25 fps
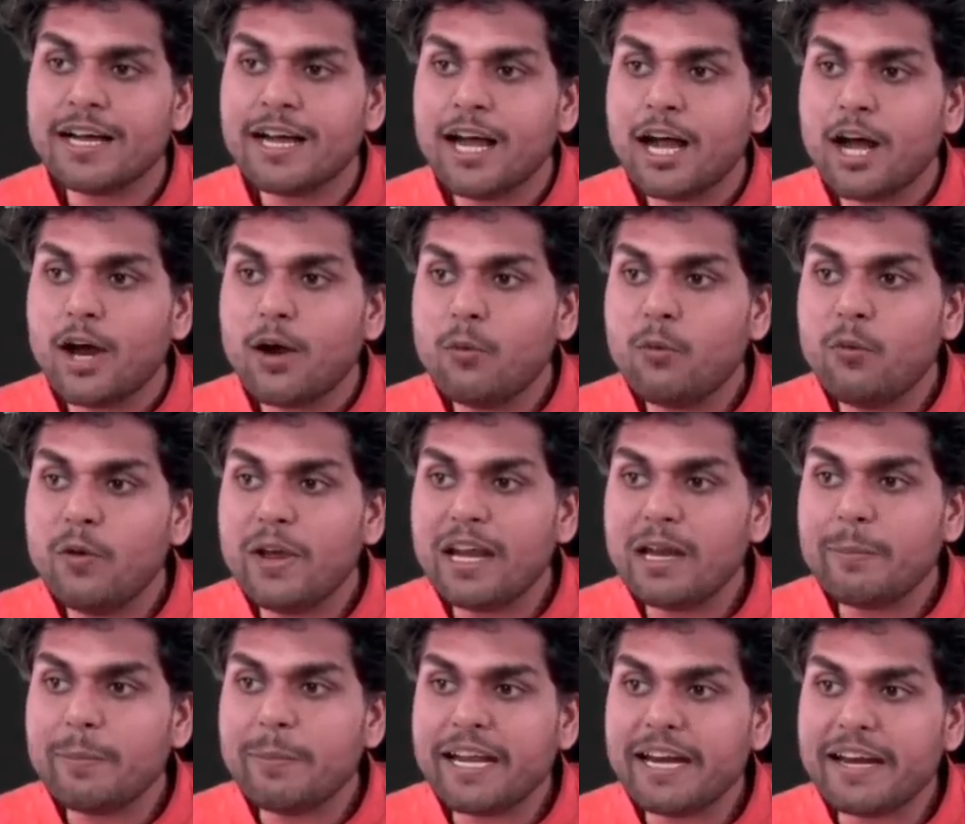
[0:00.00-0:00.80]

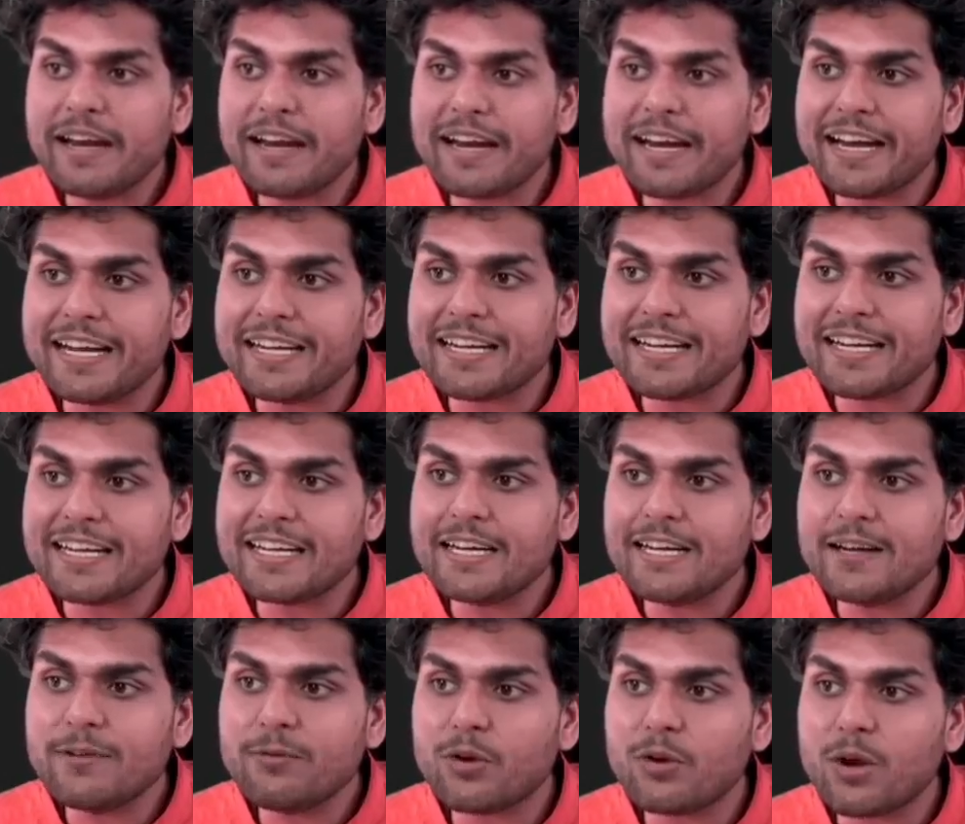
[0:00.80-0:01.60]
will be
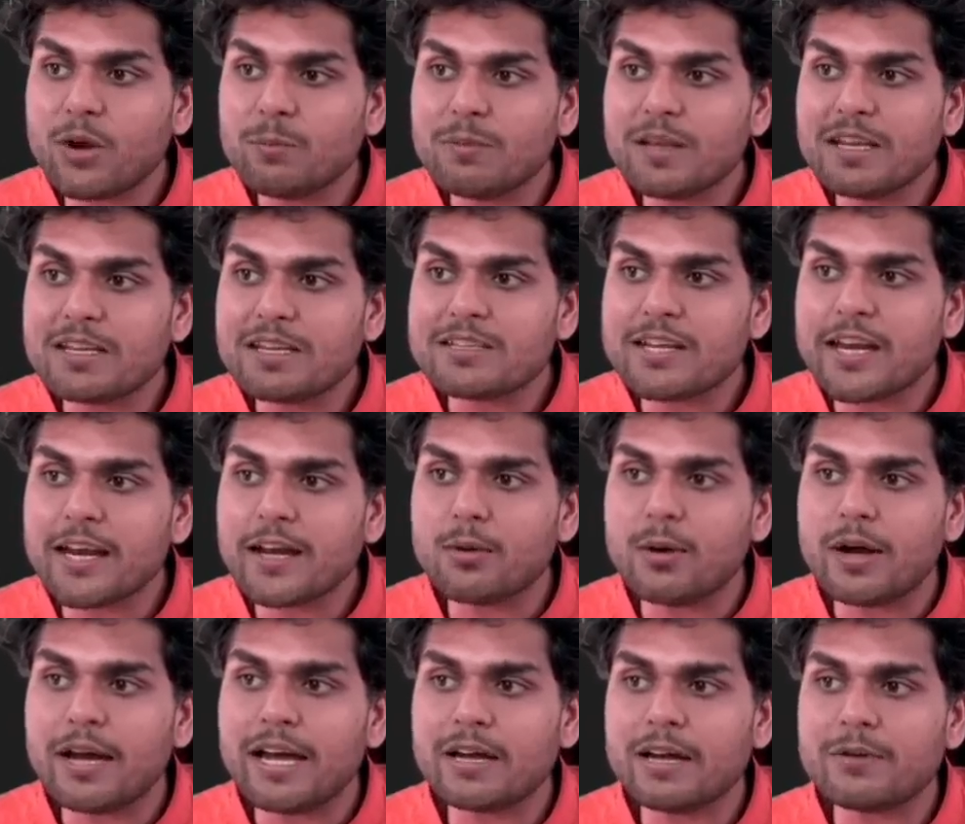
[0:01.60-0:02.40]
returned from this
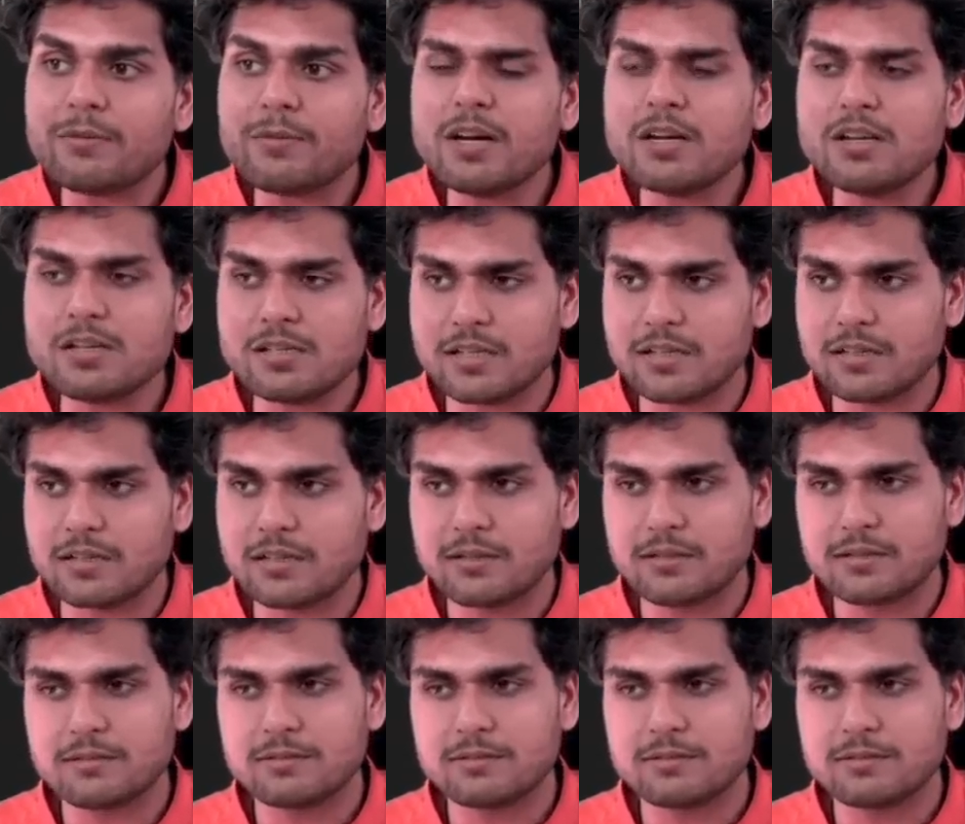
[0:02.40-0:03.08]
require function.